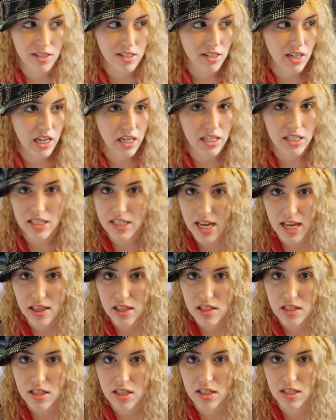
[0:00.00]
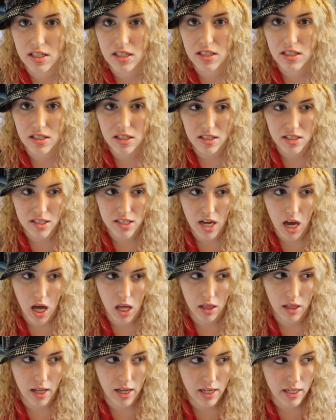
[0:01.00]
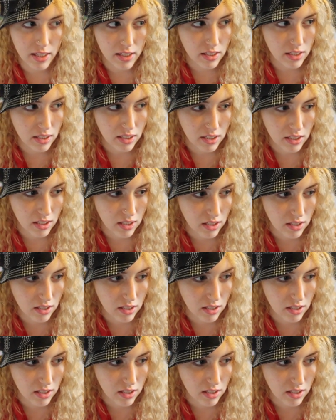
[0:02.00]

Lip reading: It's not a death sentence. It's not like